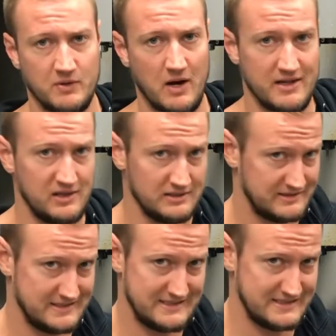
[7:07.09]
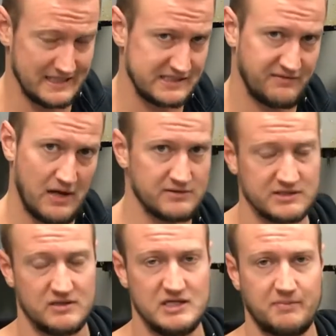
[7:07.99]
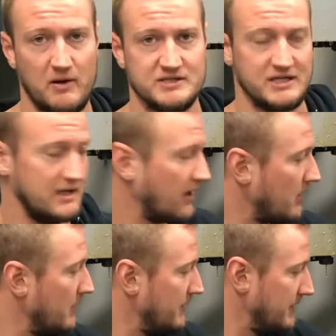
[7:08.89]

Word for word: We run tens of thousands of these parts a year.